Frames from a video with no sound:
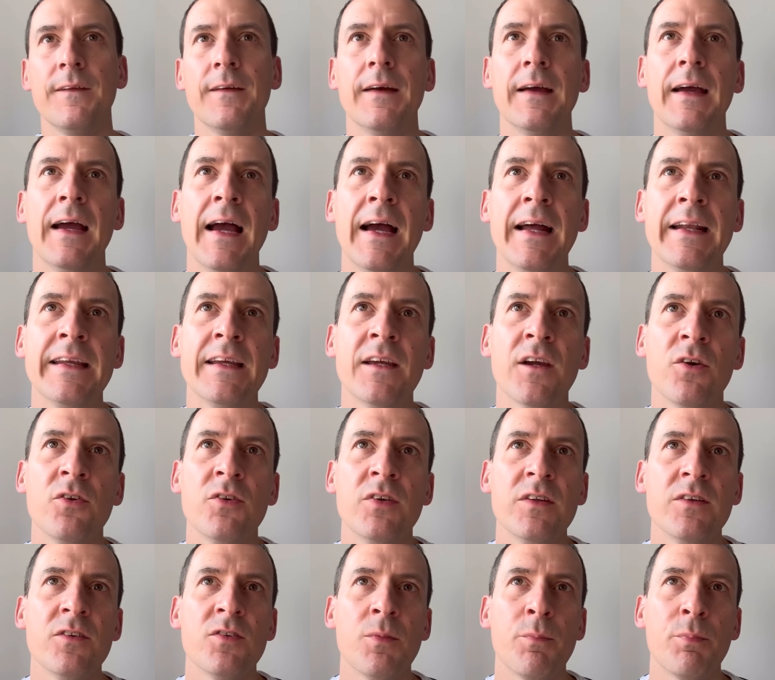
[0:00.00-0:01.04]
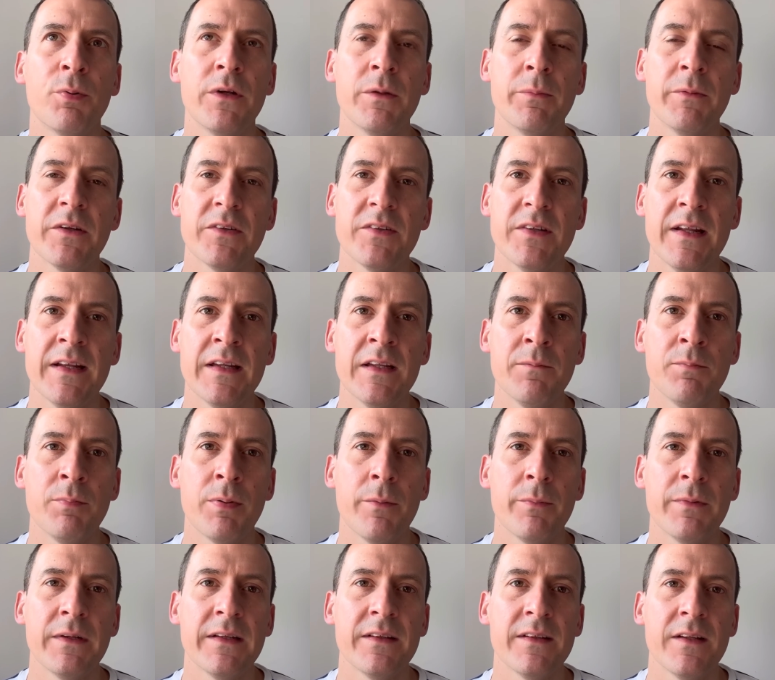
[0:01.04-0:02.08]
And he goes into pretty much any
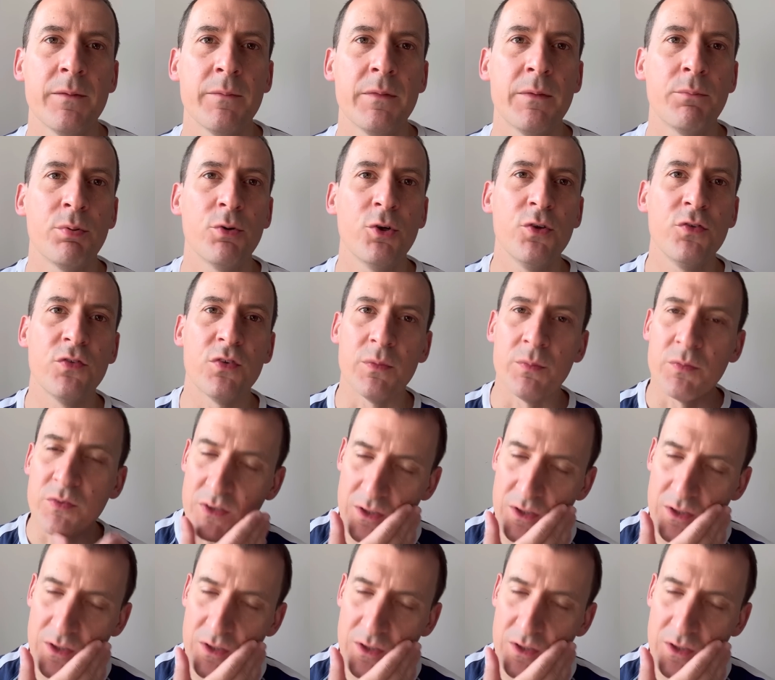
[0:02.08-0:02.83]
Premier League team and improves them.